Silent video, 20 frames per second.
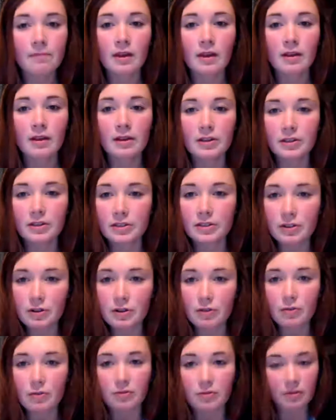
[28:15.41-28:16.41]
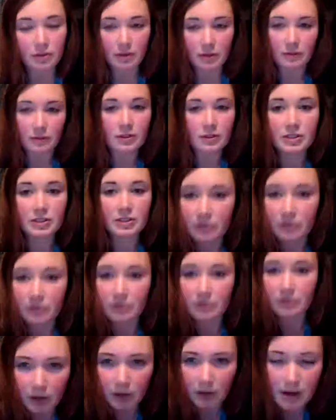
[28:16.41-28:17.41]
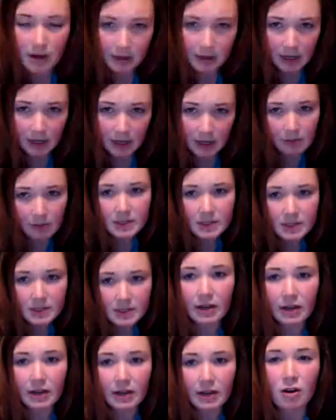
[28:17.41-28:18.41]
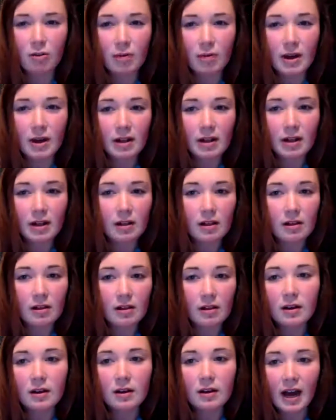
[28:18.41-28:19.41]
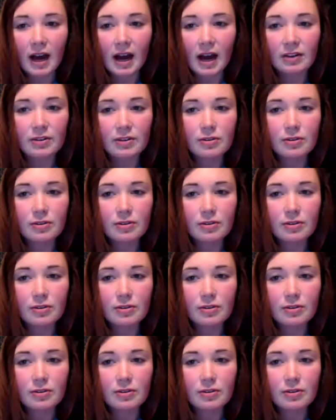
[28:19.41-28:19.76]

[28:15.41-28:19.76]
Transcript: So the first kid was like, well, I knew